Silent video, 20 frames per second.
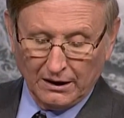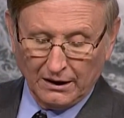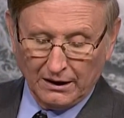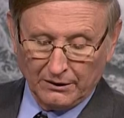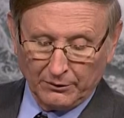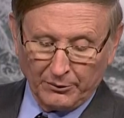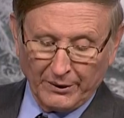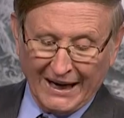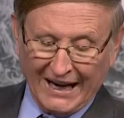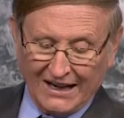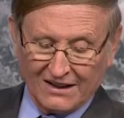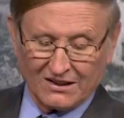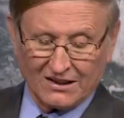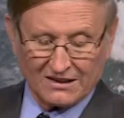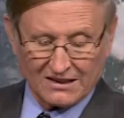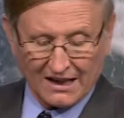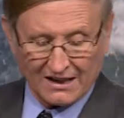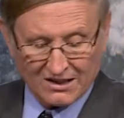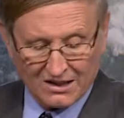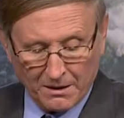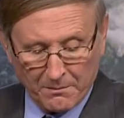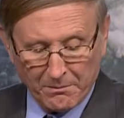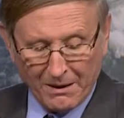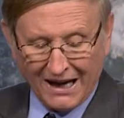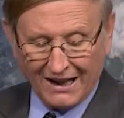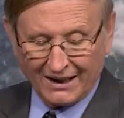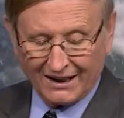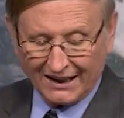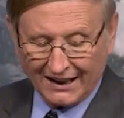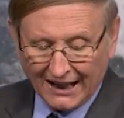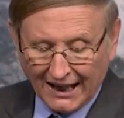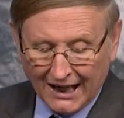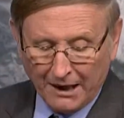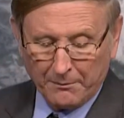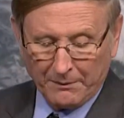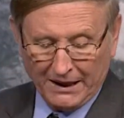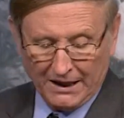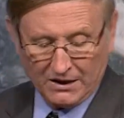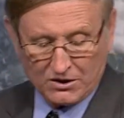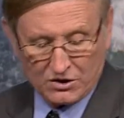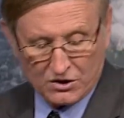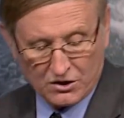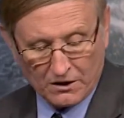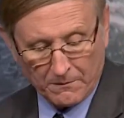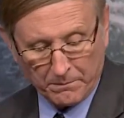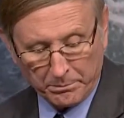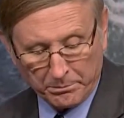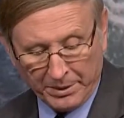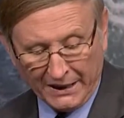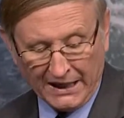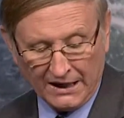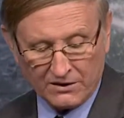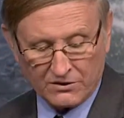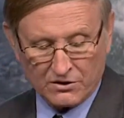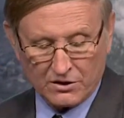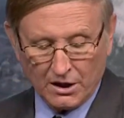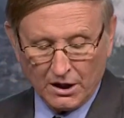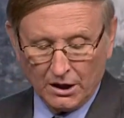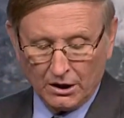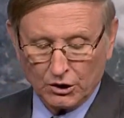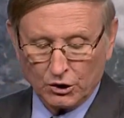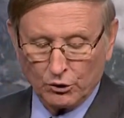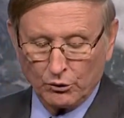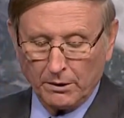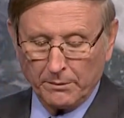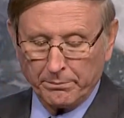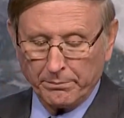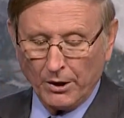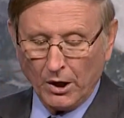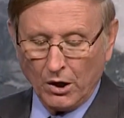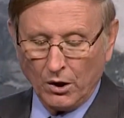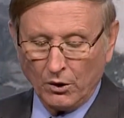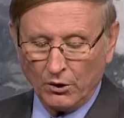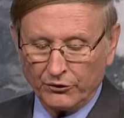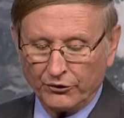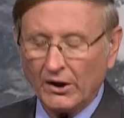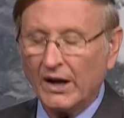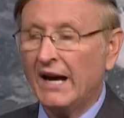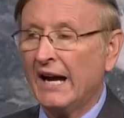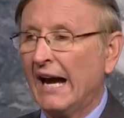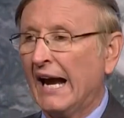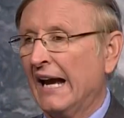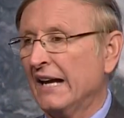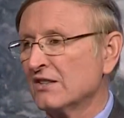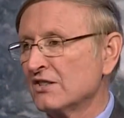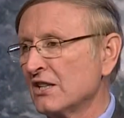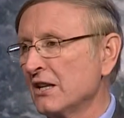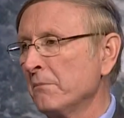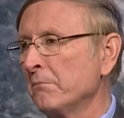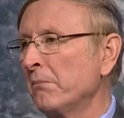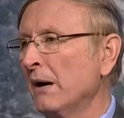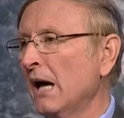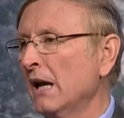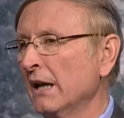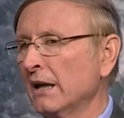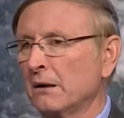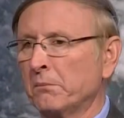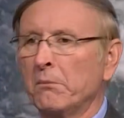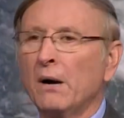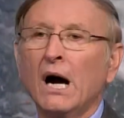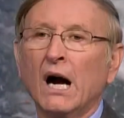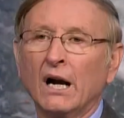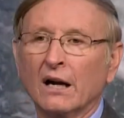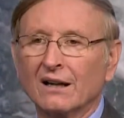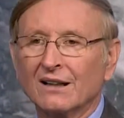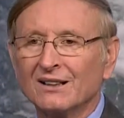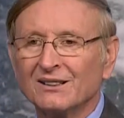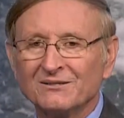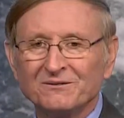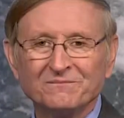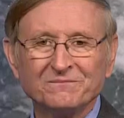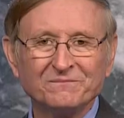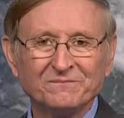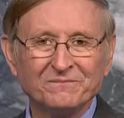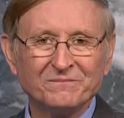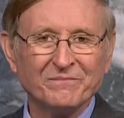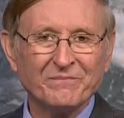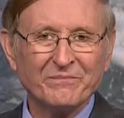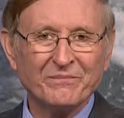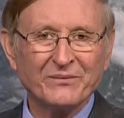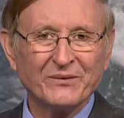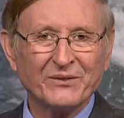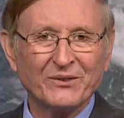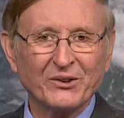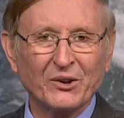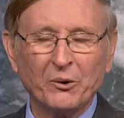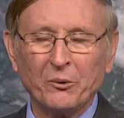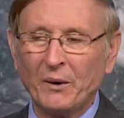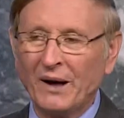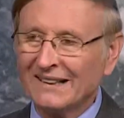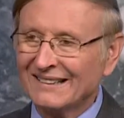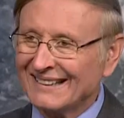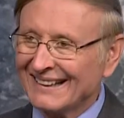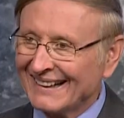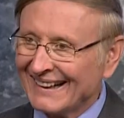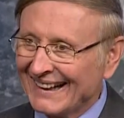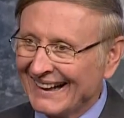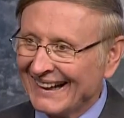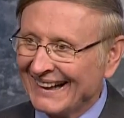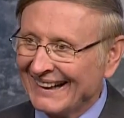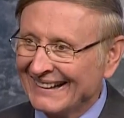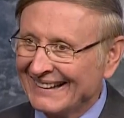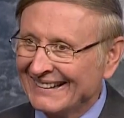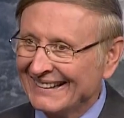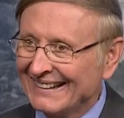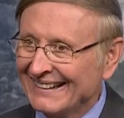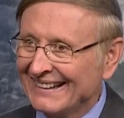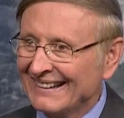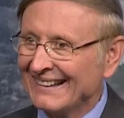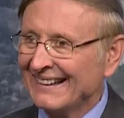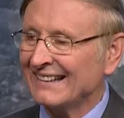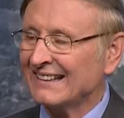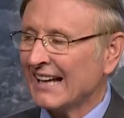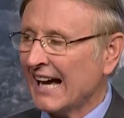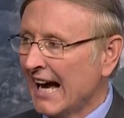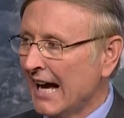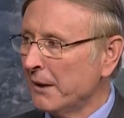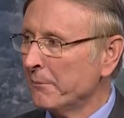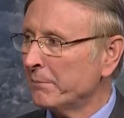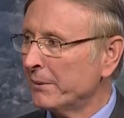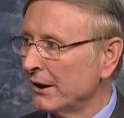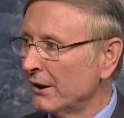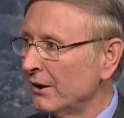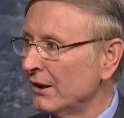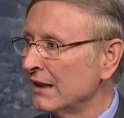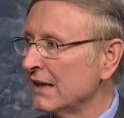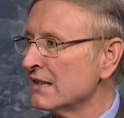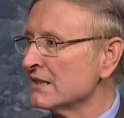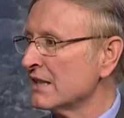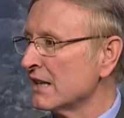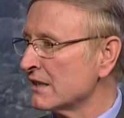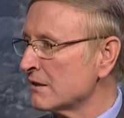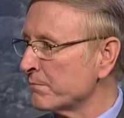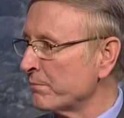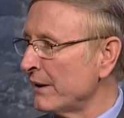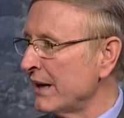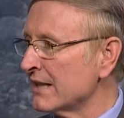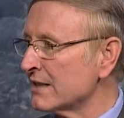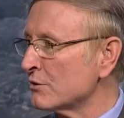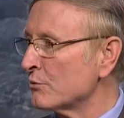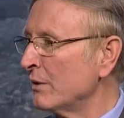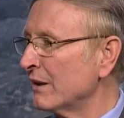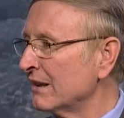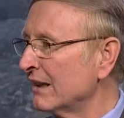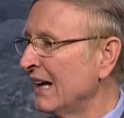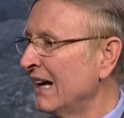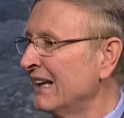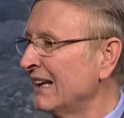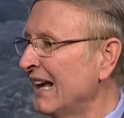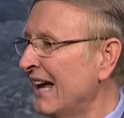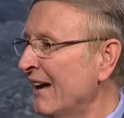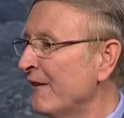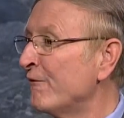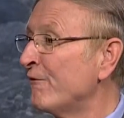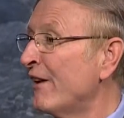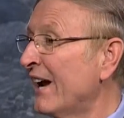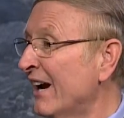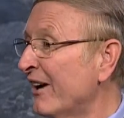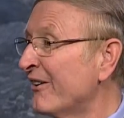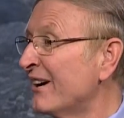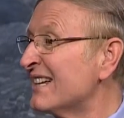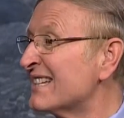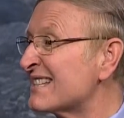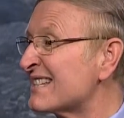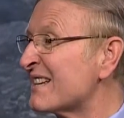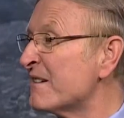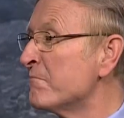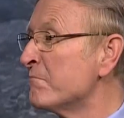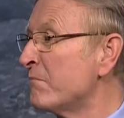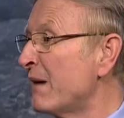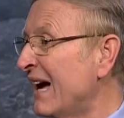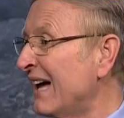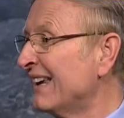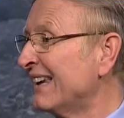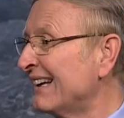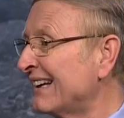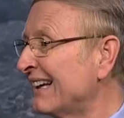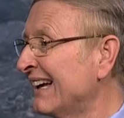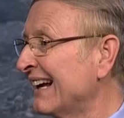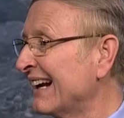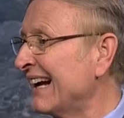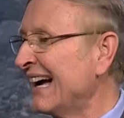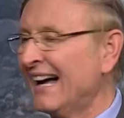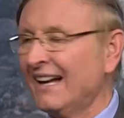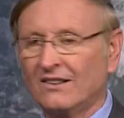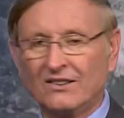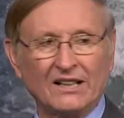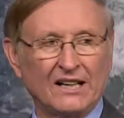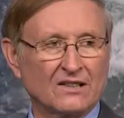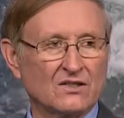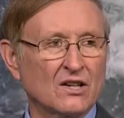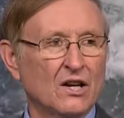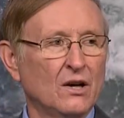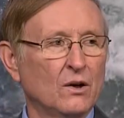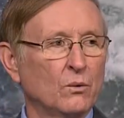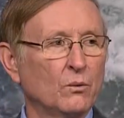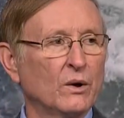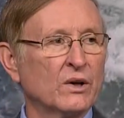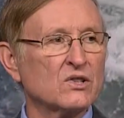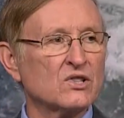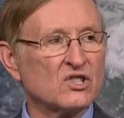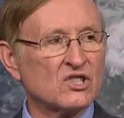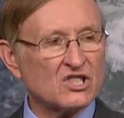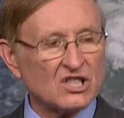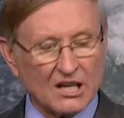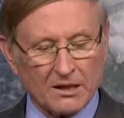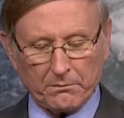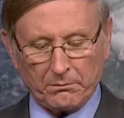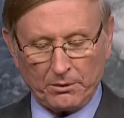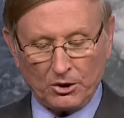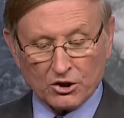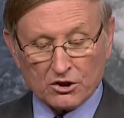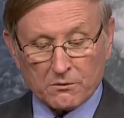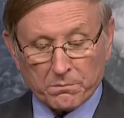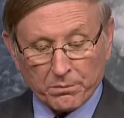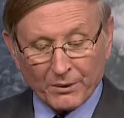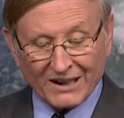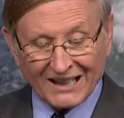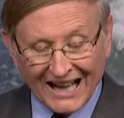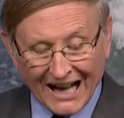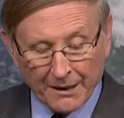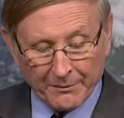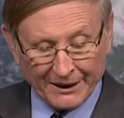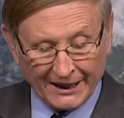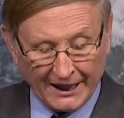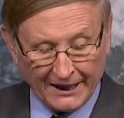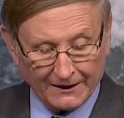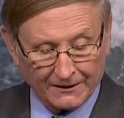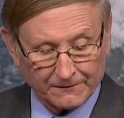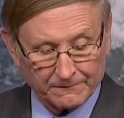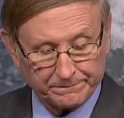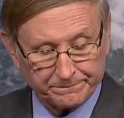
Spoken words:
raises a symbolic image beast to impose a symbolic mark. So once again, the time period is expressed within a very symbolic context where symbols predominate.